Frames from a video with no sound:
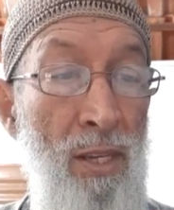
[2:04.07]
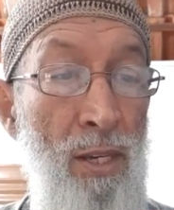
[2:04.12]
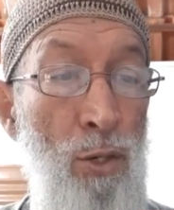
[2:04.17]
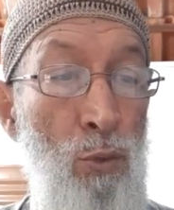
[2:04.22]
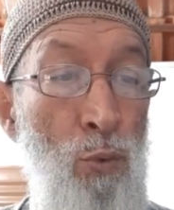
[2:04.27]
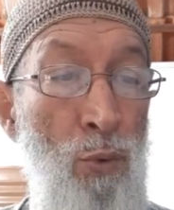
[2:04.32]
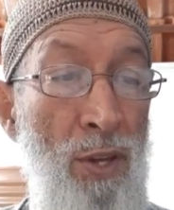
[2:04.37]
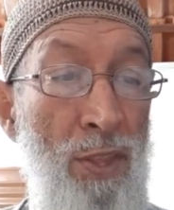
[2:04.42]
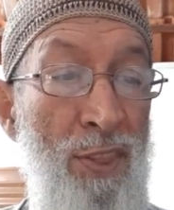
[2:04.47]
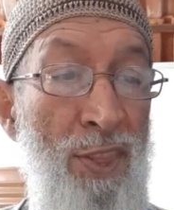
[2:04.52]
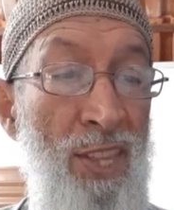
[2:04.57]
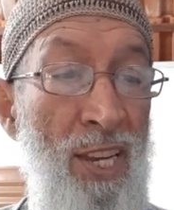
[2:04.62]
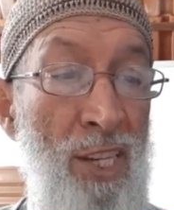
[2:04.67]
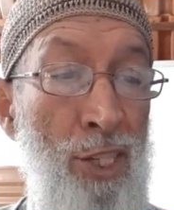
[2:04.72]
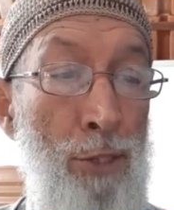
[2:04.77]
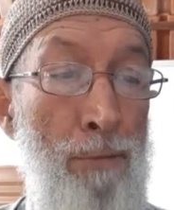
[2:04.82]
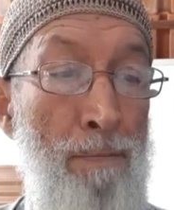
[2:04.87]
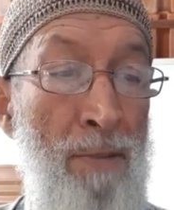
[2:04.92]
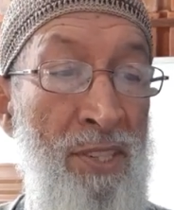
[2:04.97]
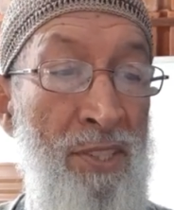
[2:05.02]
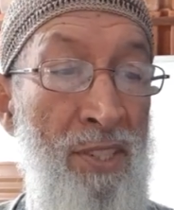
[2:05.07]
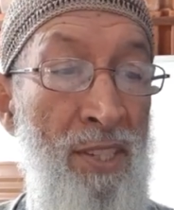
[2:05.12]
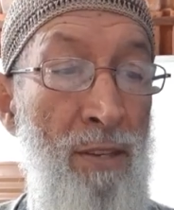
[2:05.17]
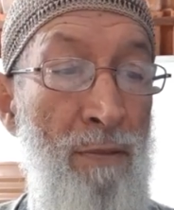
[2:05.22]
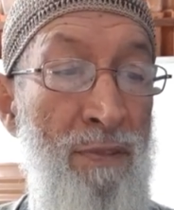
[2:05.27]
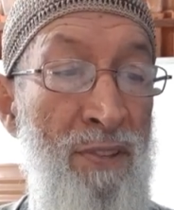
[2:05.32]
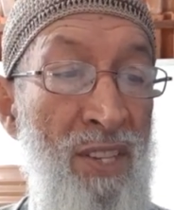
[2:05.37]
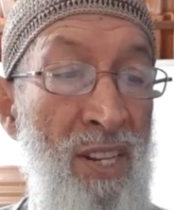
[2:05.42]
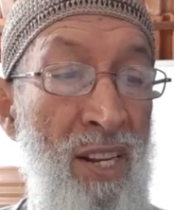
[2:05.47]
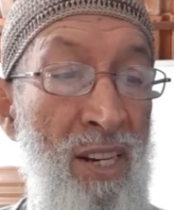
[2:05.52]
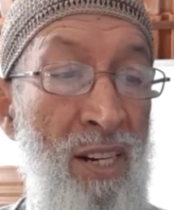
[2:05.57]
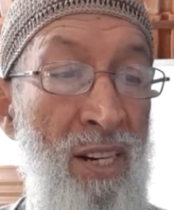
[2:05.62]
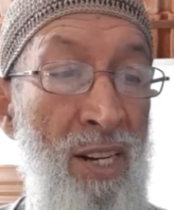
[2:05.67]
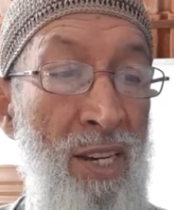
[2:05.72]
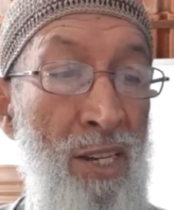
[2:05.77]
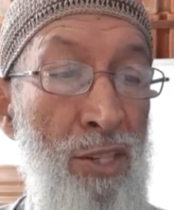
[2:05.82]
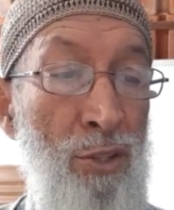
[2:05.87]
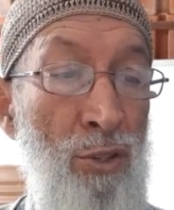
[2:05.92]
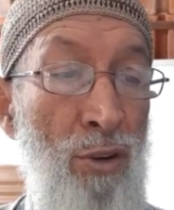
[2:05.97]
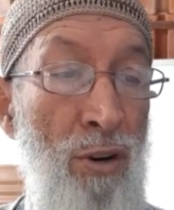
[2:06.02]
with the specific
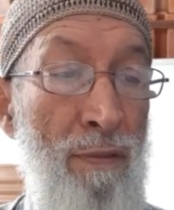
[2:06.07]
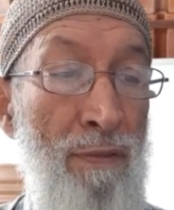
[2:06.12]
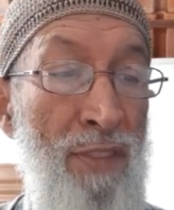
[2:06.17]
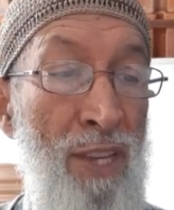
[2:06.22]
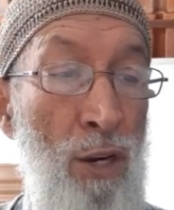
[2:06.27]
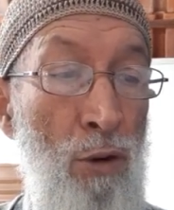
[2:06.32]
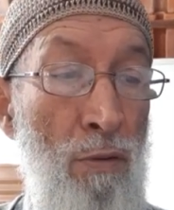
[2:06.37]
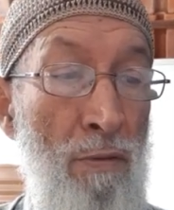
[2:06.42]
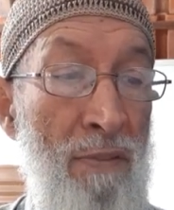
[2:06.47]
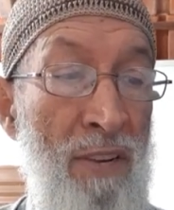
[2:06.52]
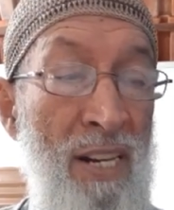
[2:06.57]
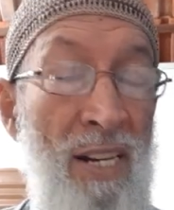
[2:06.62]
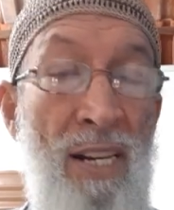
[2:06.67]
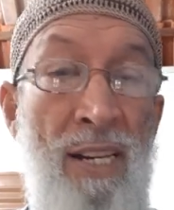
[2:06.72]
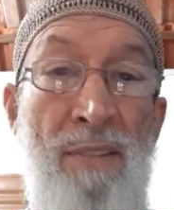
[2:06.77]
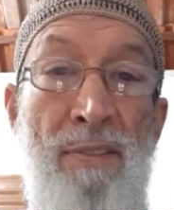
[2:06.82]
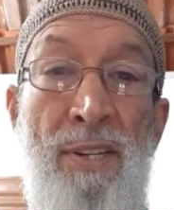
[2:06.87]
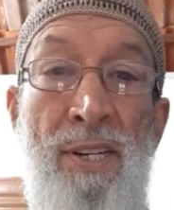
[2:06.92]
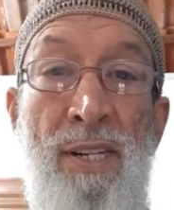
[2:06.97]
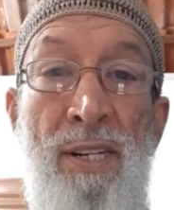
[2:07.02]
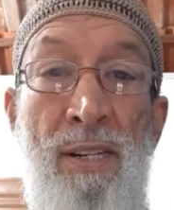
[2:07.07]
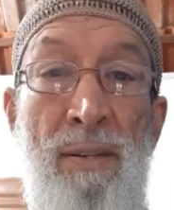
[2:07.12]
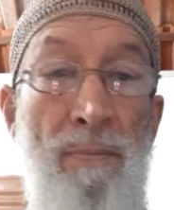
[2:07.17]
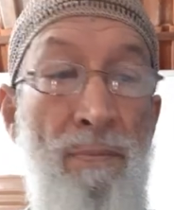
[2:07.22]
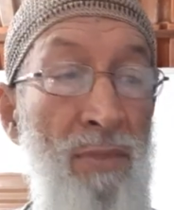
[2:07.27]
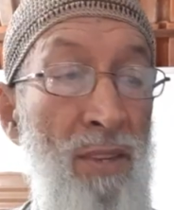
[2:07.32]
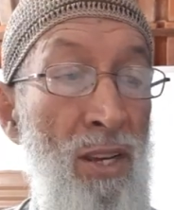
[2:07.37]
decrees of the covenanter